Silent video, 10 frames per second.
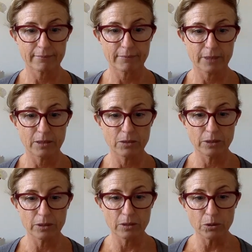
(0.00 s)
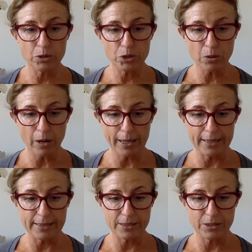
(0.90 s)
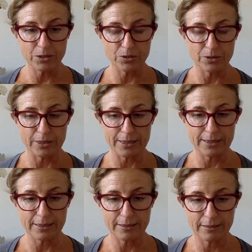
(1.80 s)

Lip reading: And you can close your eyes as you do this.